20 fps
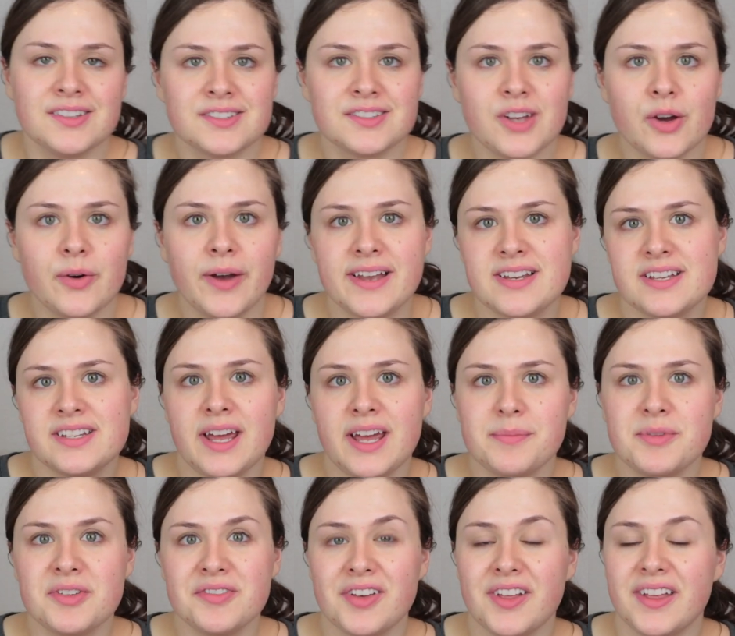So
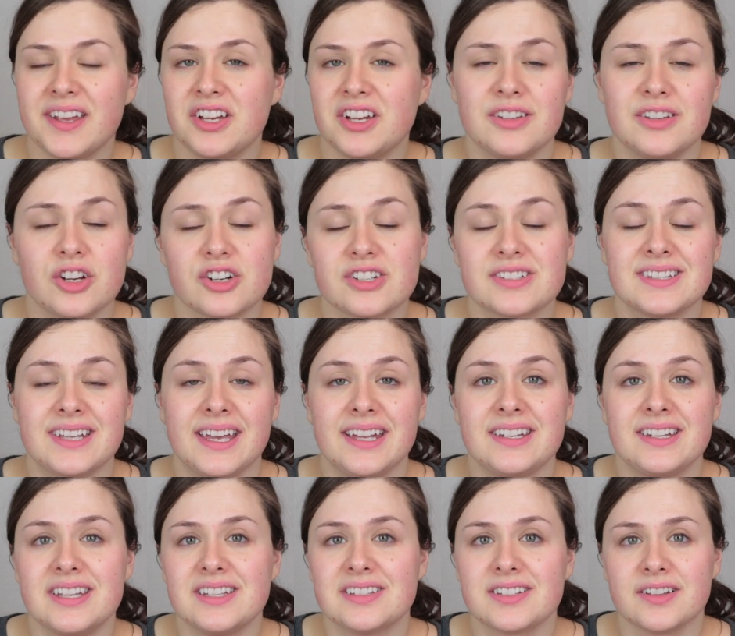anytime you feel like your
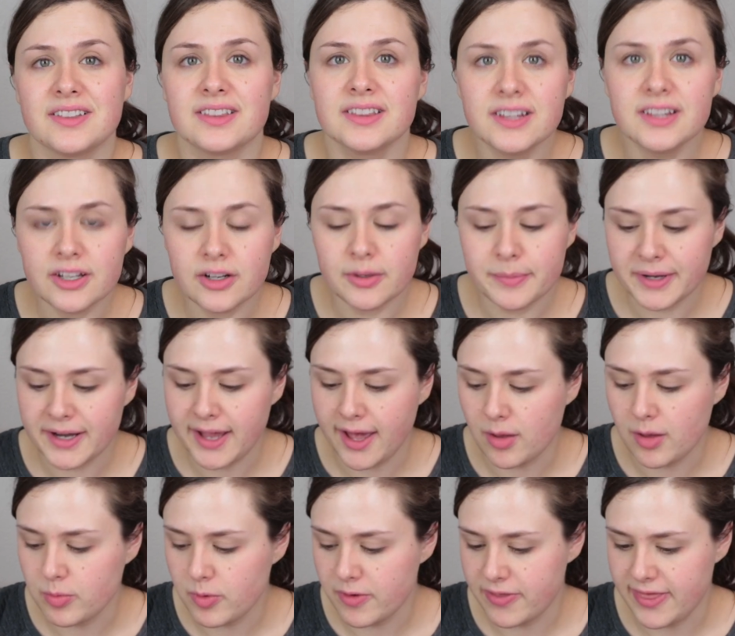skin needs a little bit of
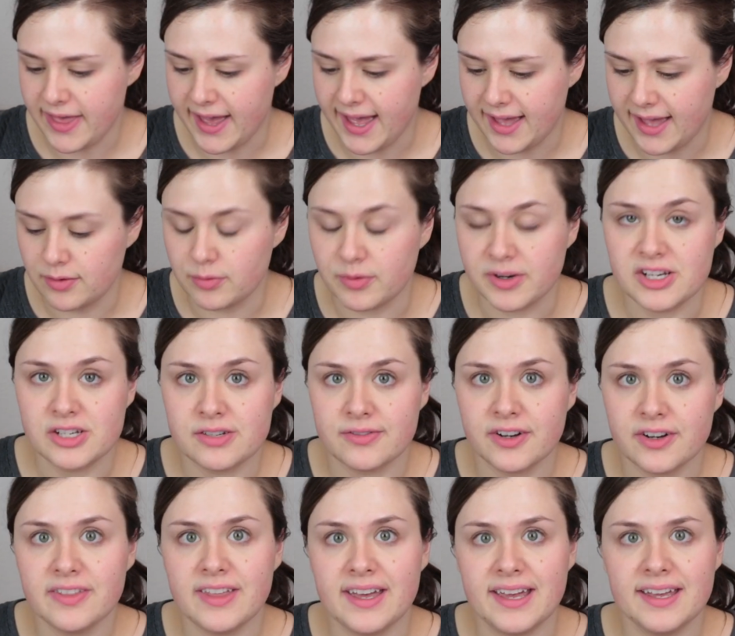help with that, reach
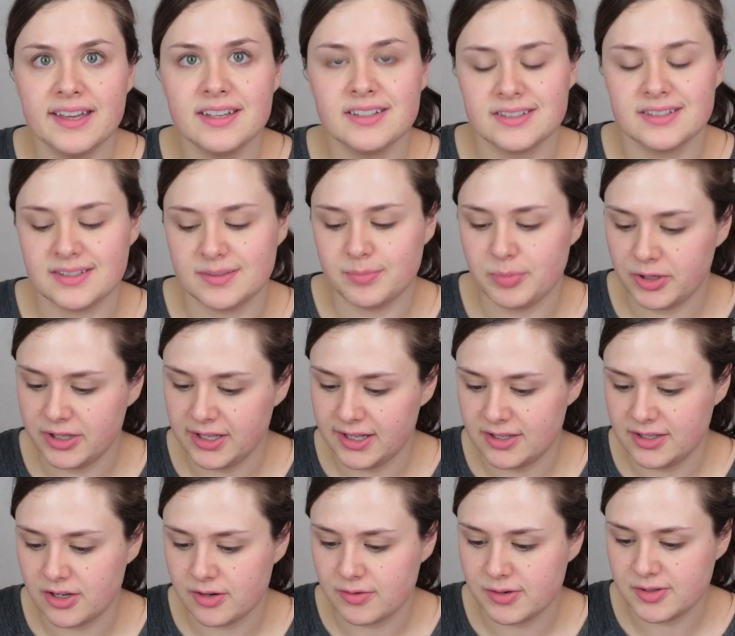for this, put it
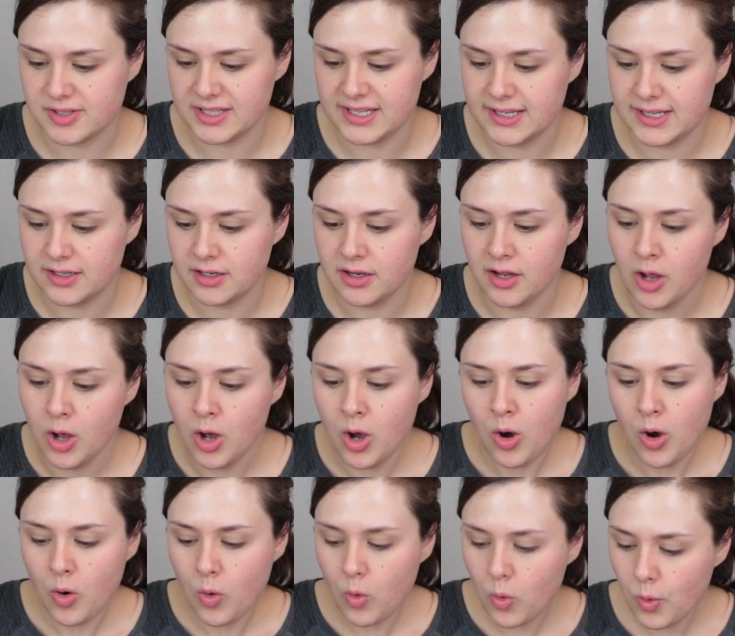in your routine.
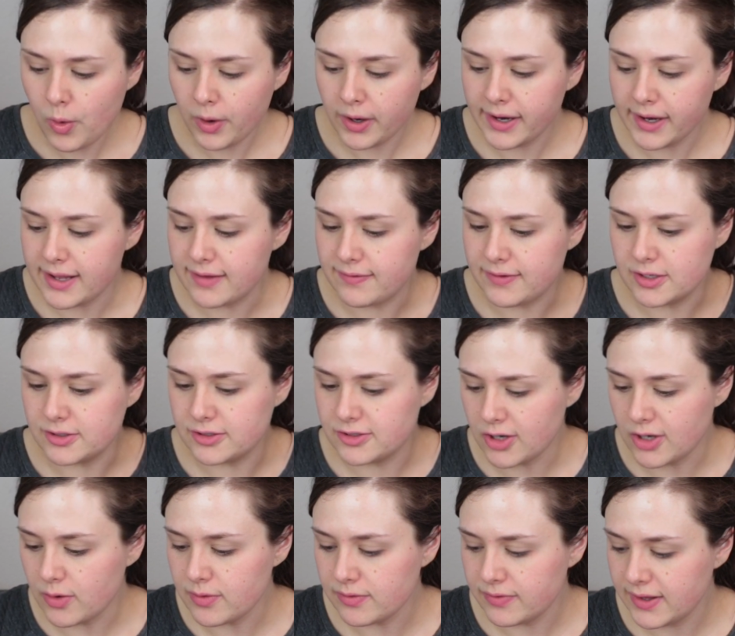Or if you
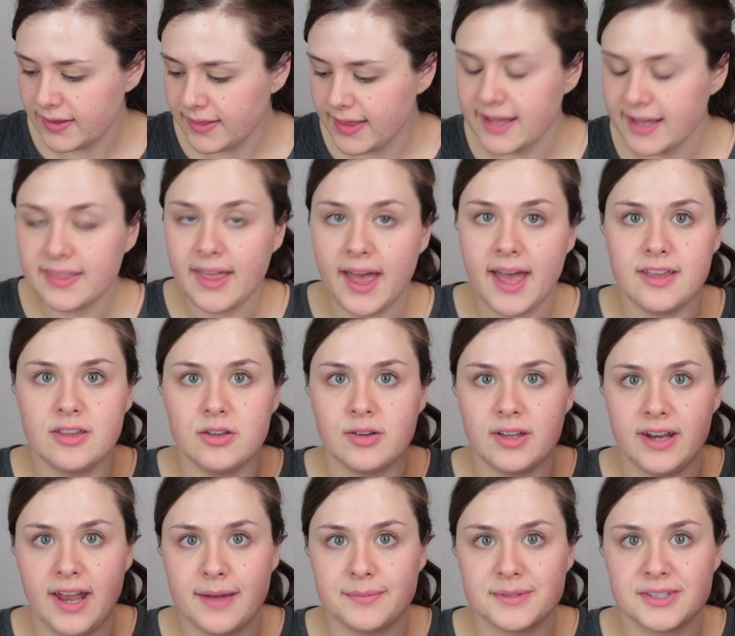don't feel like that, you
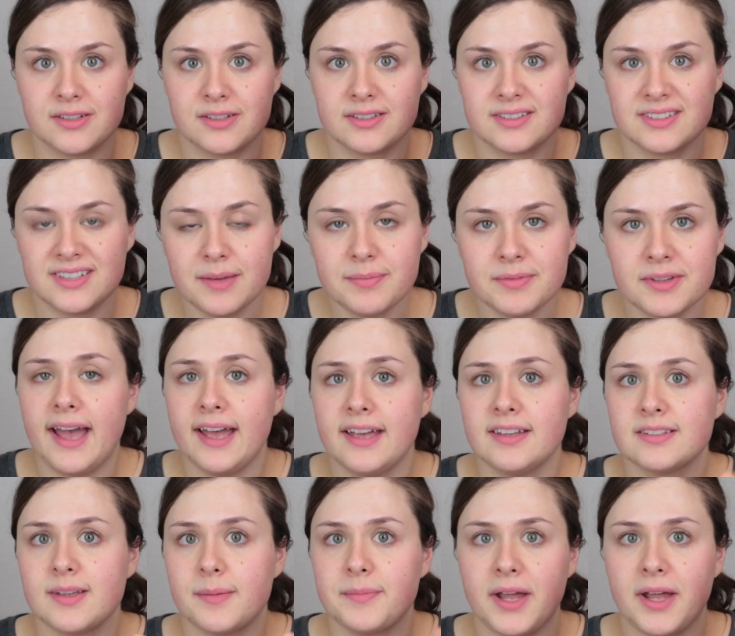can absolutely skip this. I
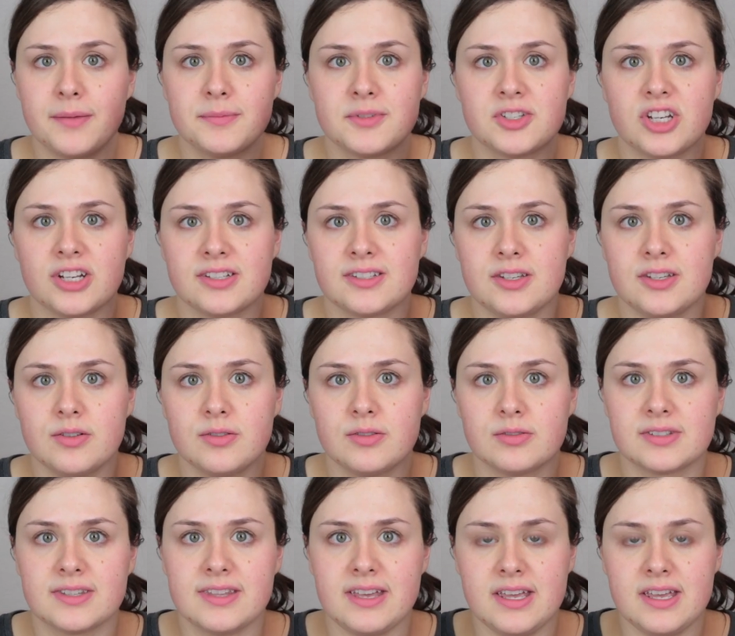sometimes just
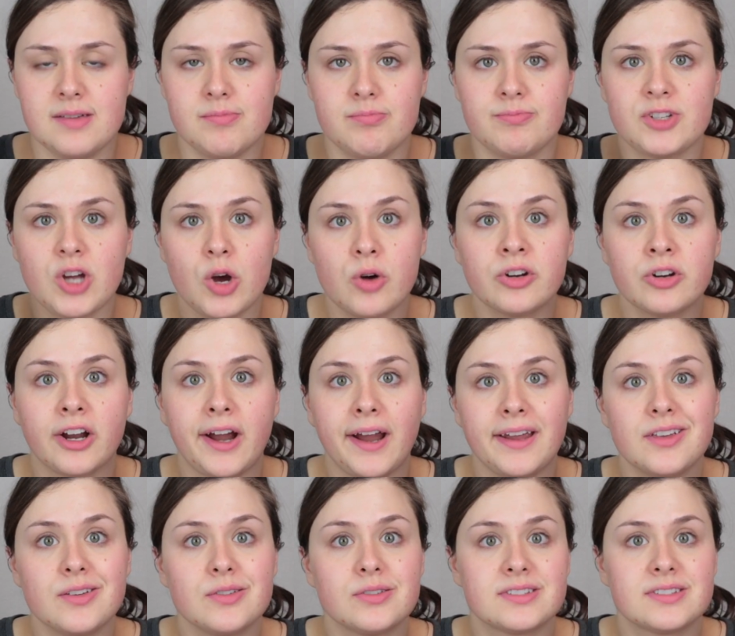use the toner I
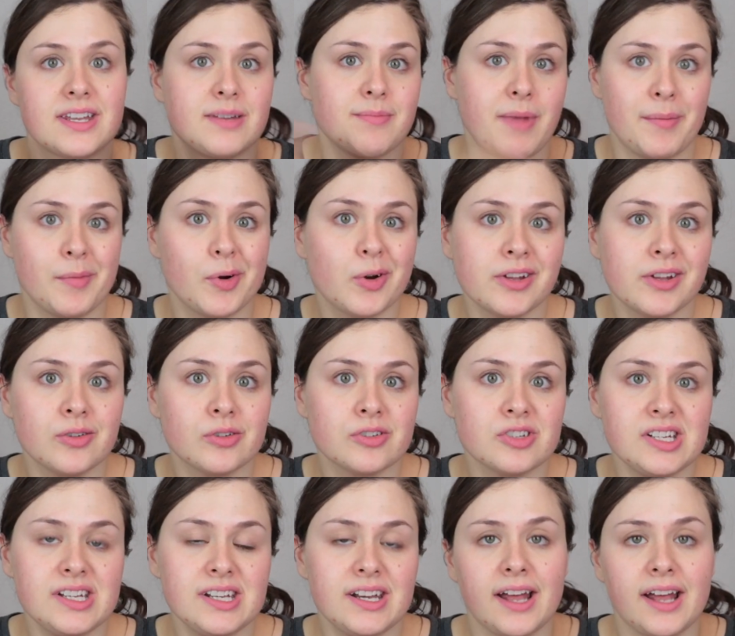use in my morning
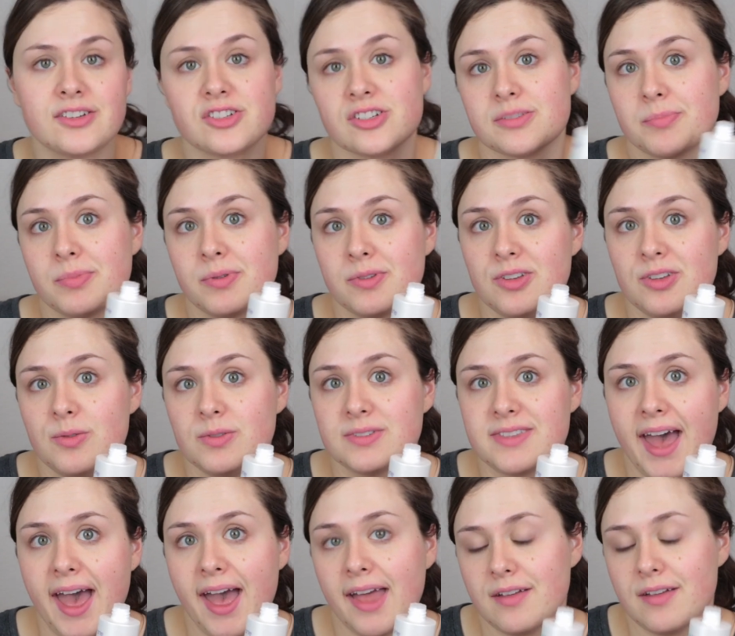routine. I just use
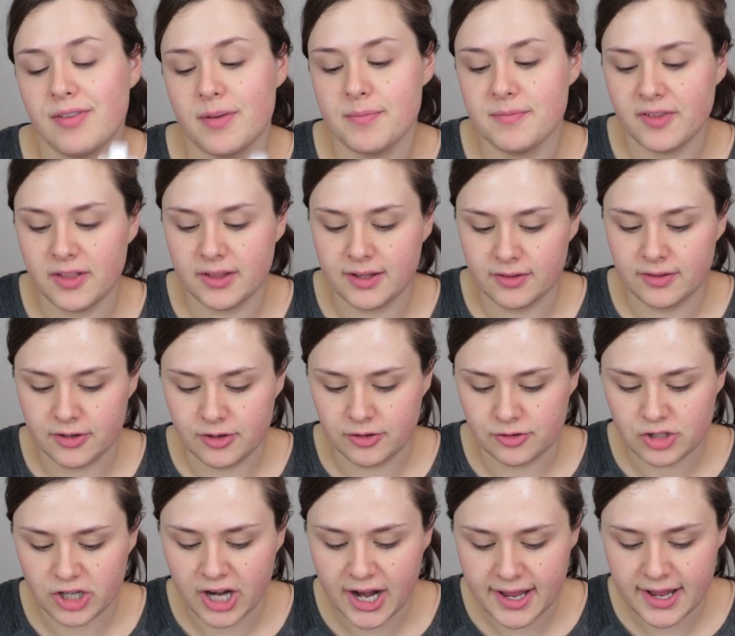that if I'm feeling a little
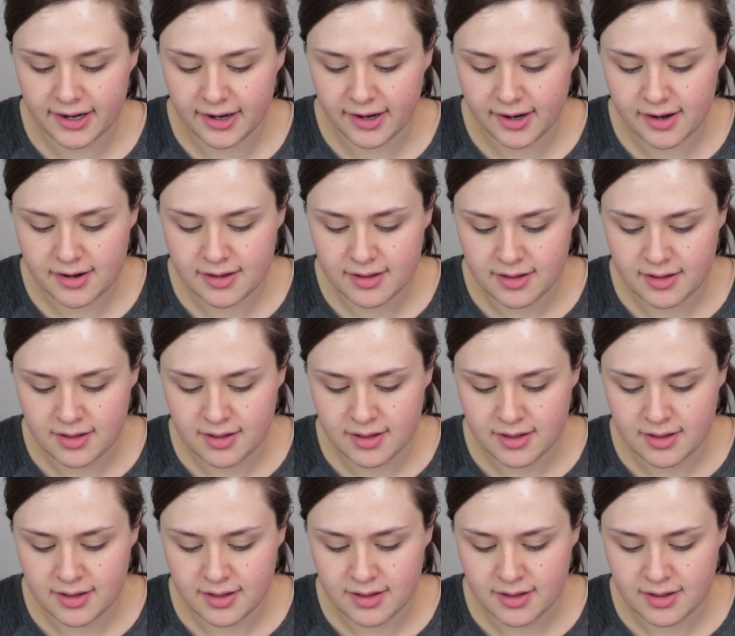drier.